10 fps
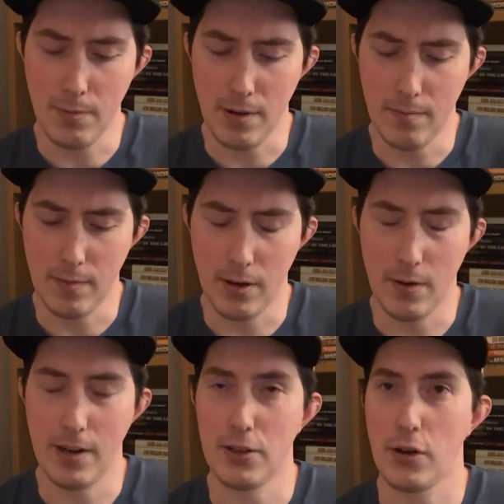but, you know,
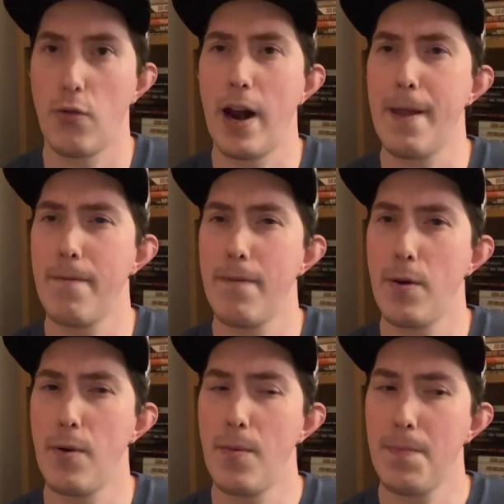it is a crime
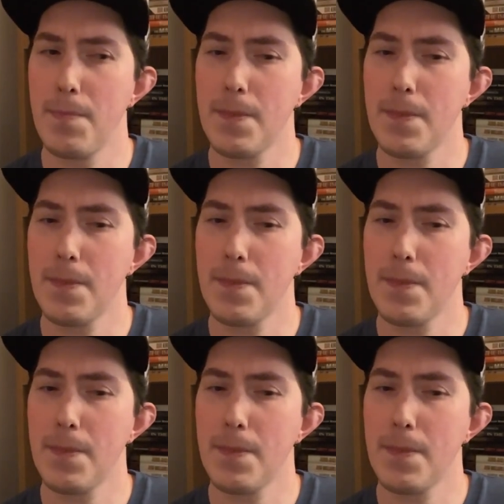film.